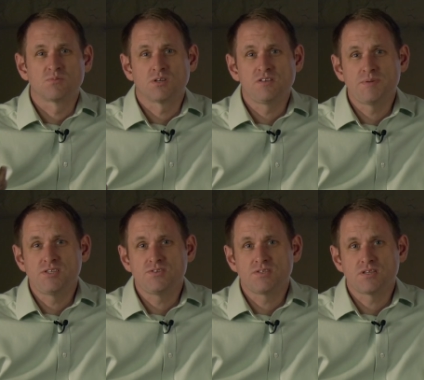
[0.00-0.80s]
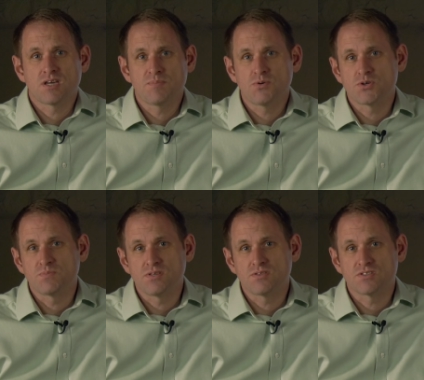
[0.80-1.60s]
Well, I've been using Apple
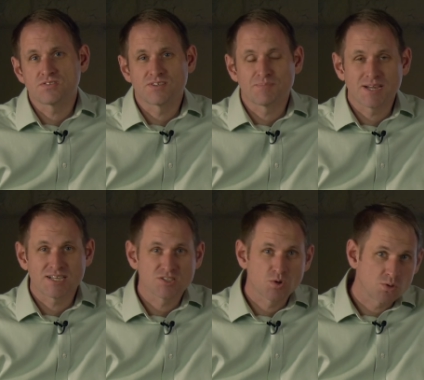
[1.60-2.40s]
computers for the past